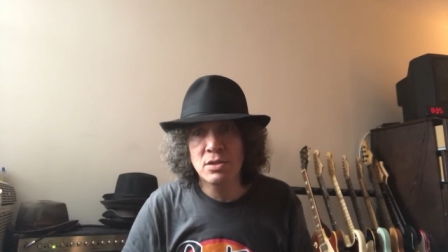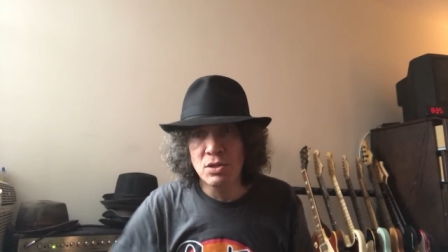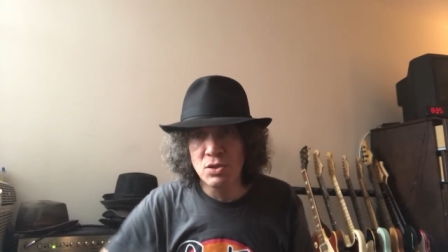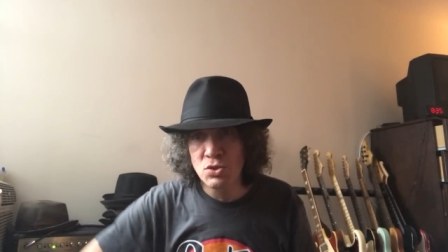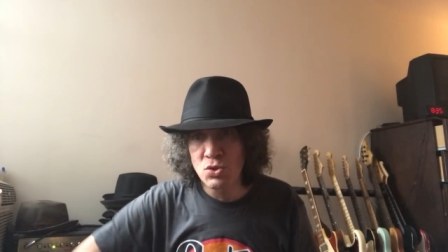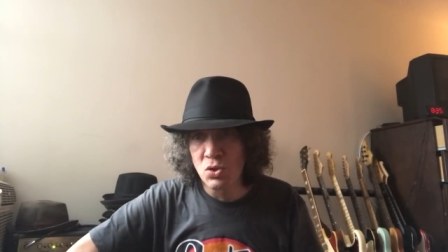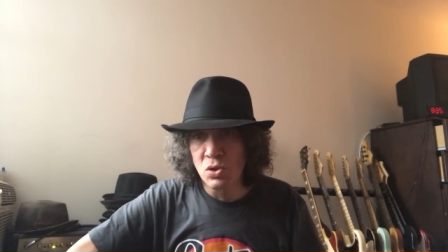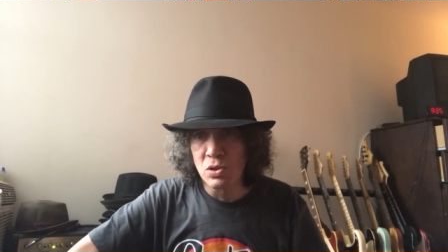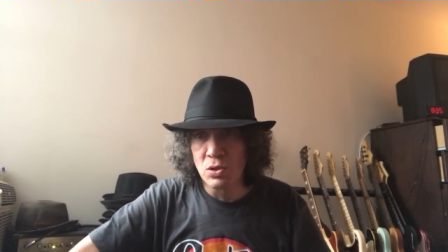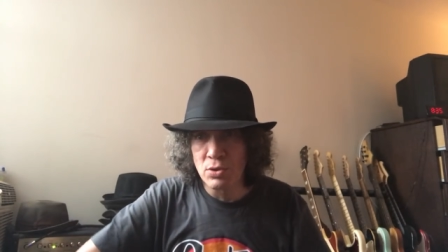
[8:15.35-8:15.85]
the
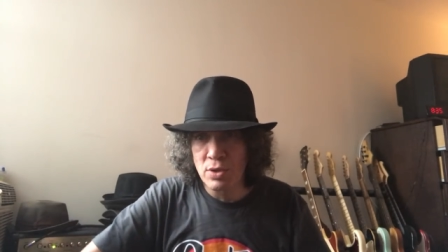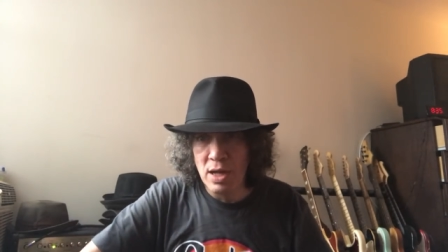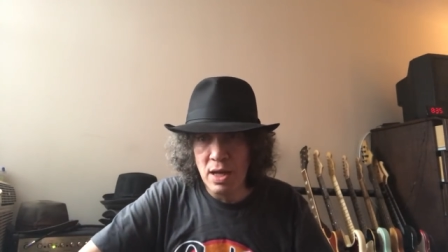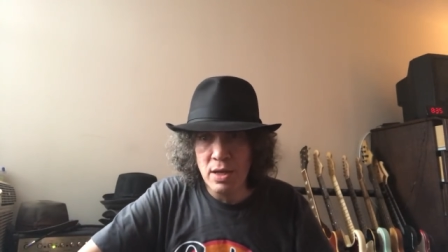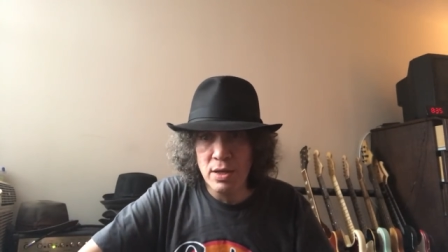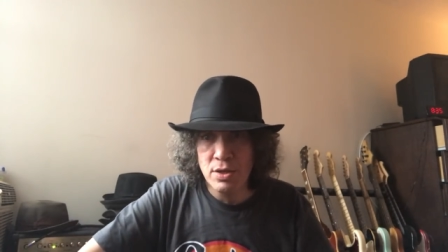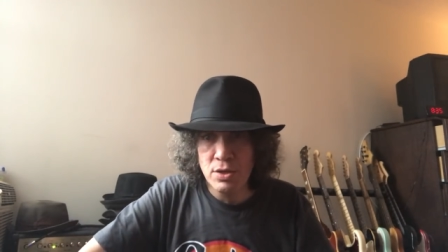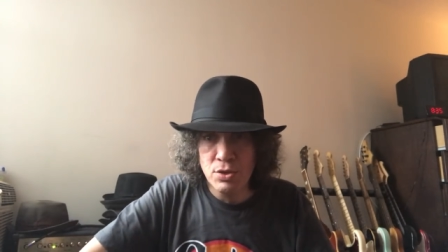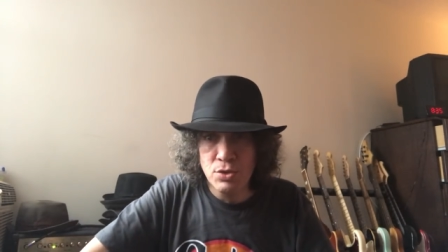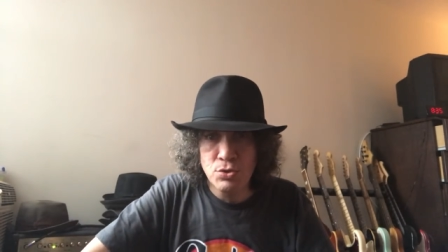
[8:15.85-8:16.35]
taller
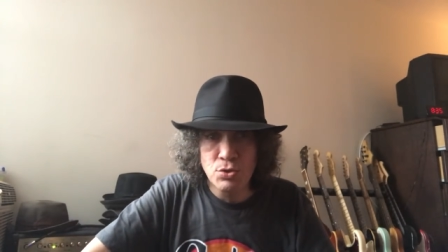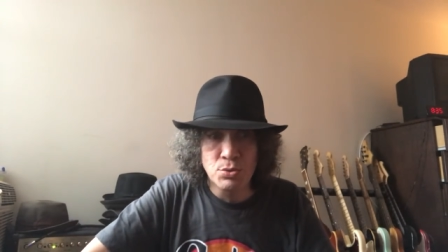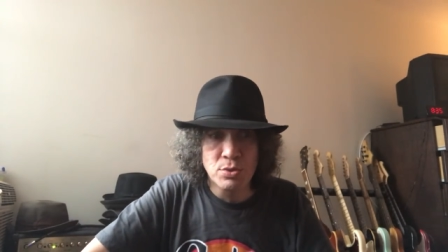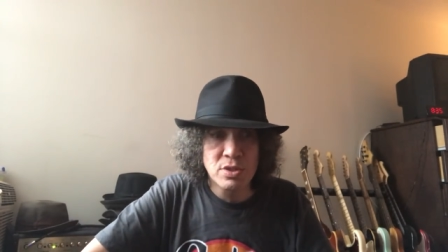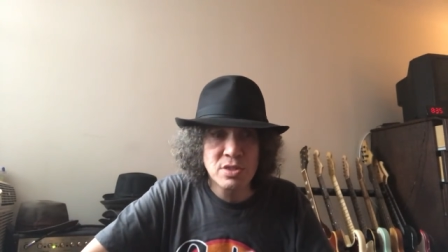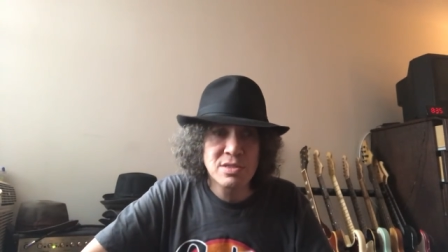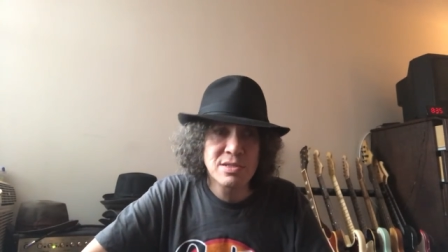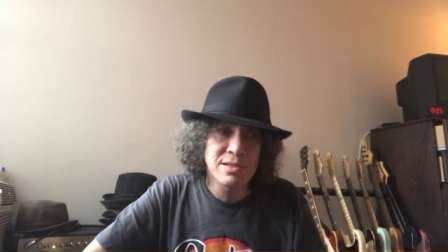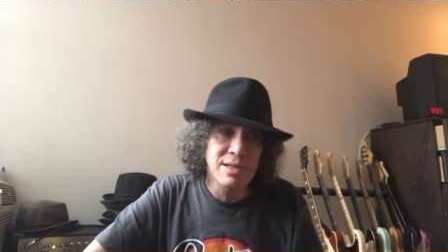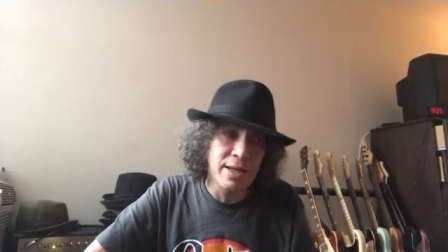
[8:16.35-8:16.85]
guy. You do
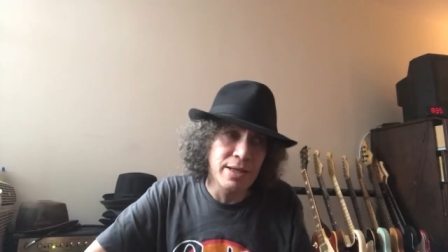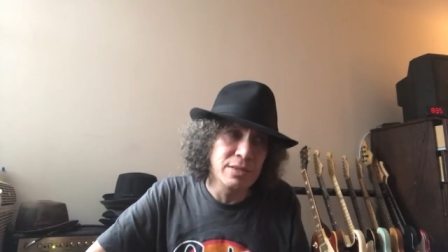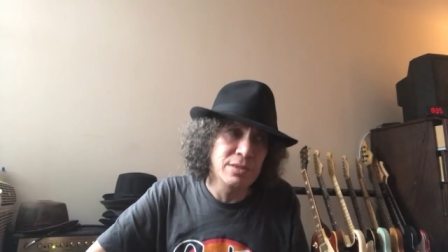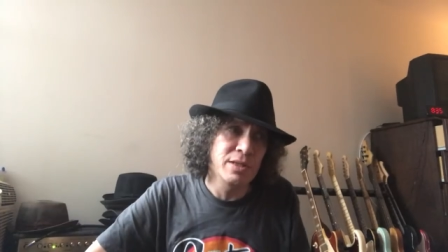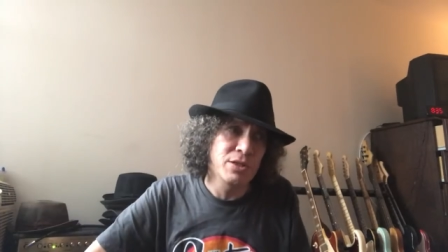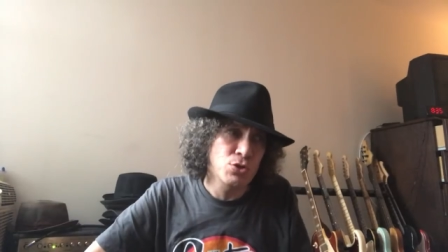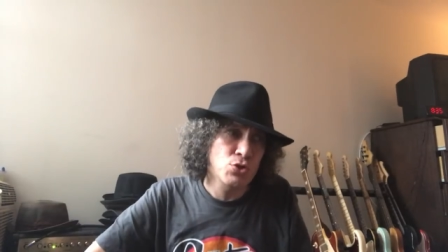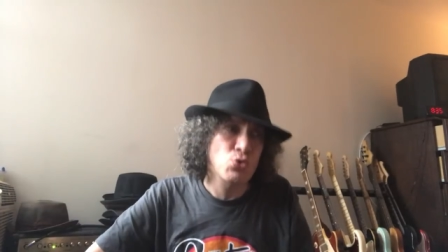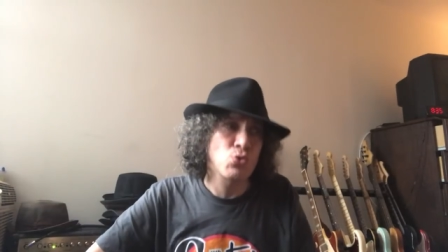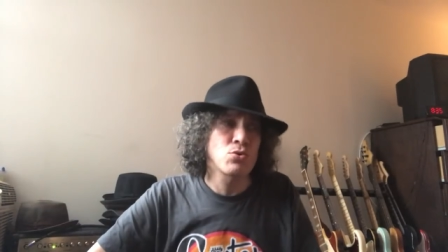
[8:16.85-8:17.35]
it
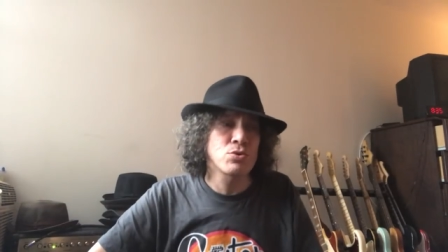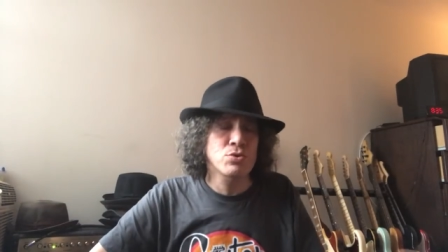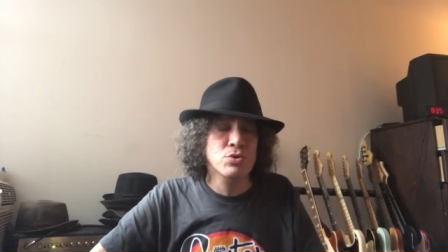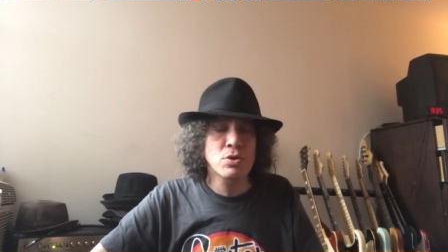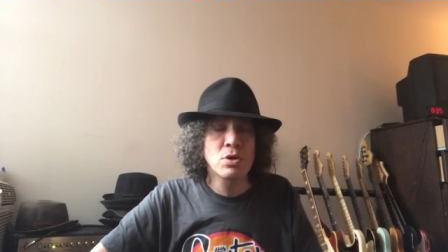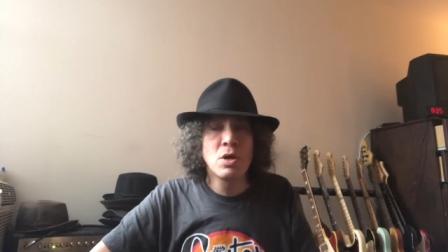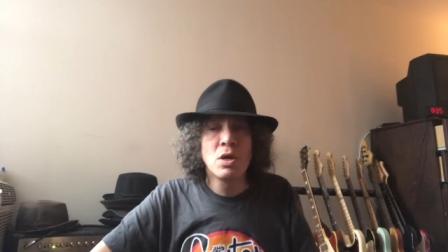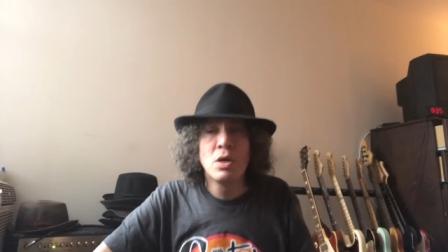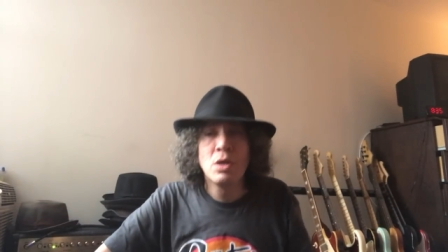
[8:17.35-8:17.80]
slightly shorter.